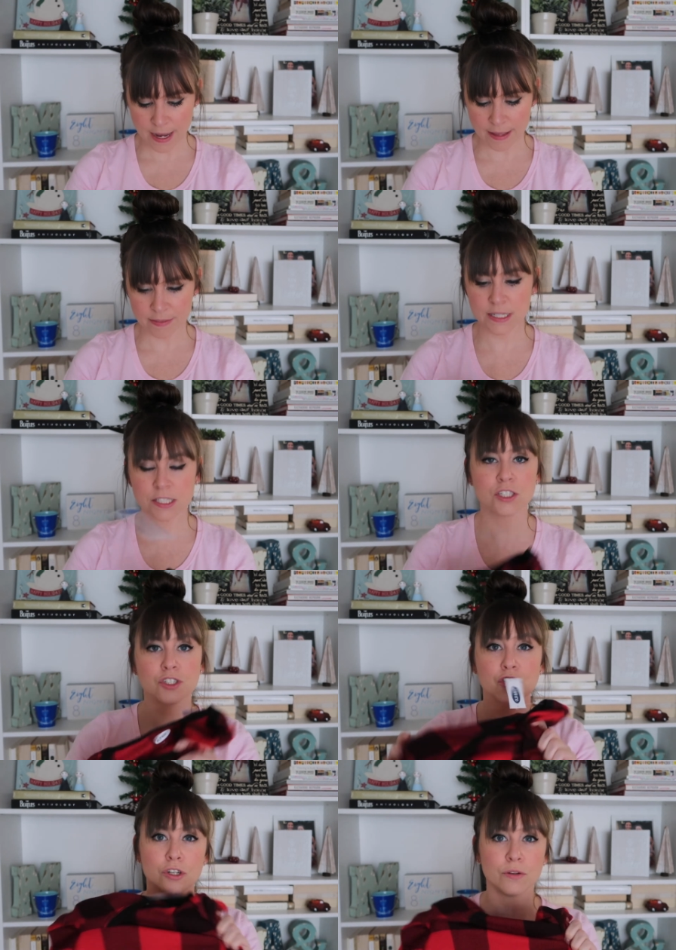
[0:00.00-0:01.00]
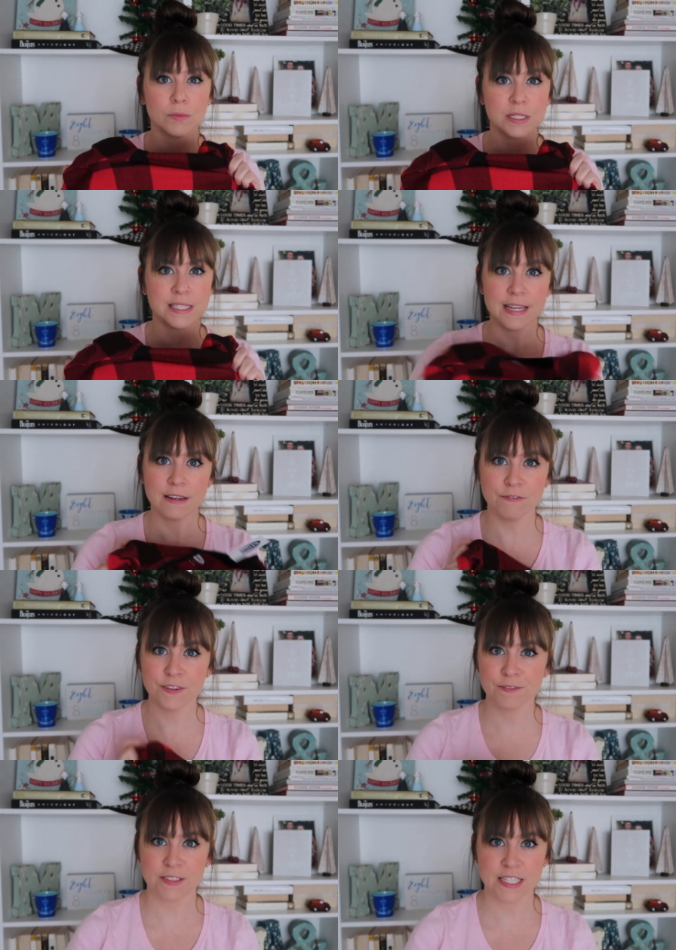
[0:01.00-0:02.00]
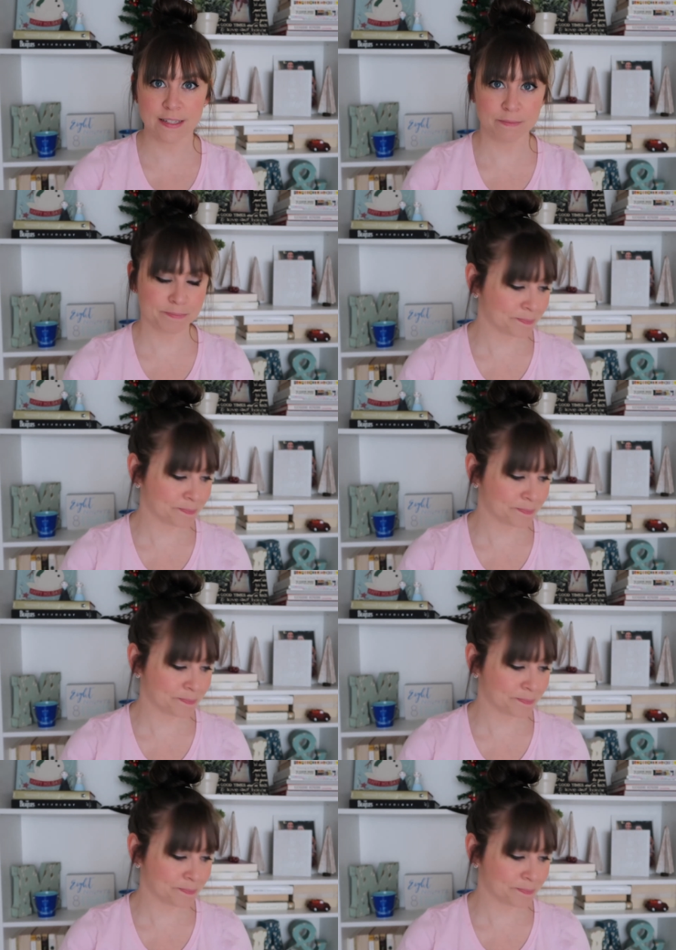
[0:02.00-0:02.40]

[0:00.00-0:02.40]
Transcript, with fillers: and this shirt was 8.50.